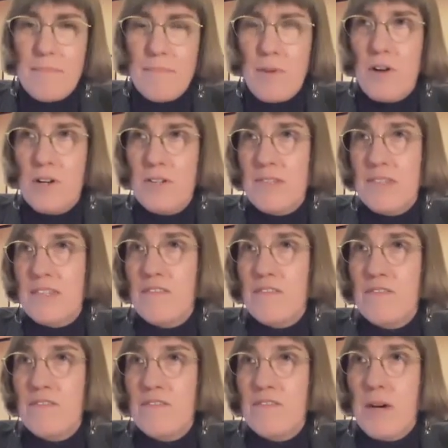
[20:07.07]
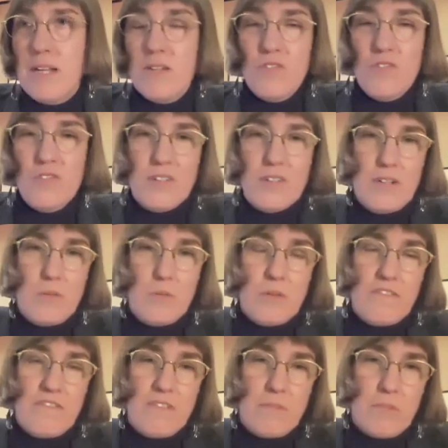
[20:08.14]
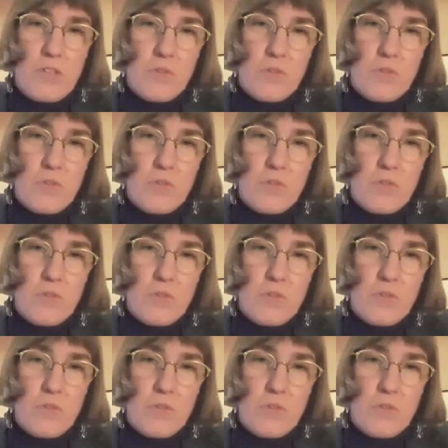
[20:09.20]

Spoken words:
Parts of the monastery were from the